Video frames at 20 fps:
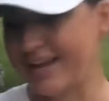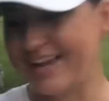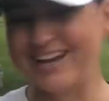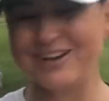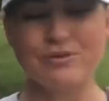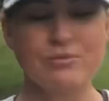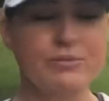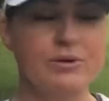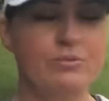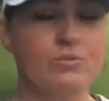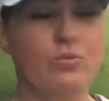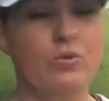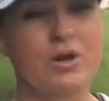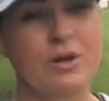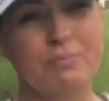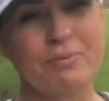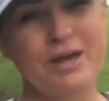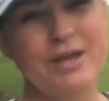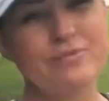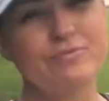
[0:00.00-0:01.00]
can't remember
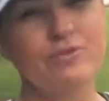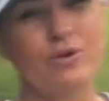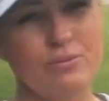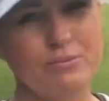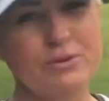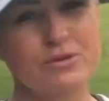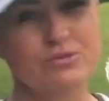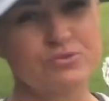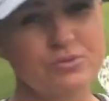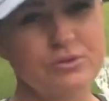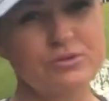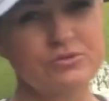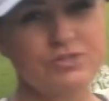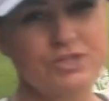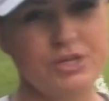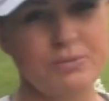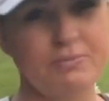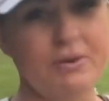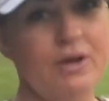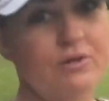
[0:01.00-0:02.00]
what I paid for it, but it's real
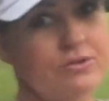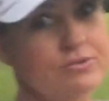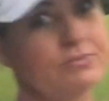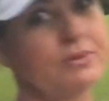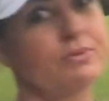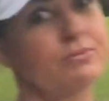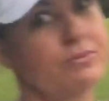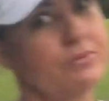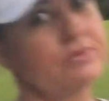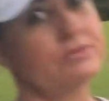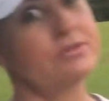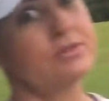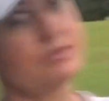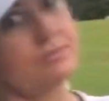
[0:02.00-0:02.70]
cheap. I always remember when it's